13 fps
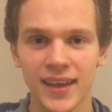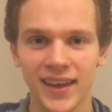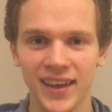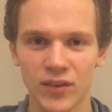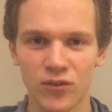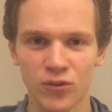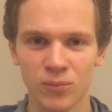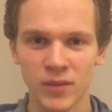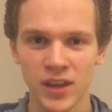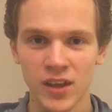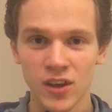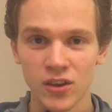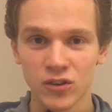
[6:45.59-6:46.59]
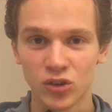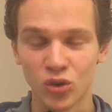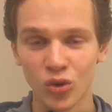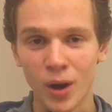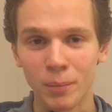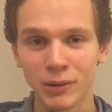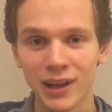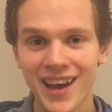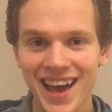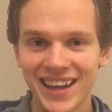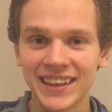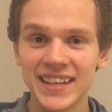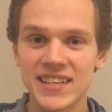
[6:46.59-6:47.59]
is to apply
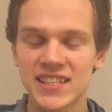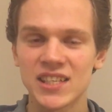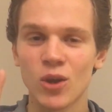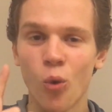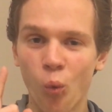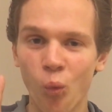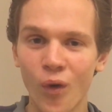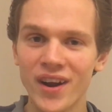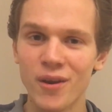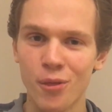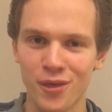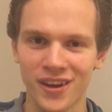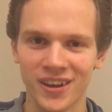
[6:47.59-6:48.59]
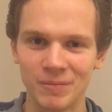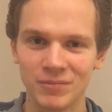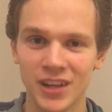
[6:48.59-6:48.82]
at least one thing.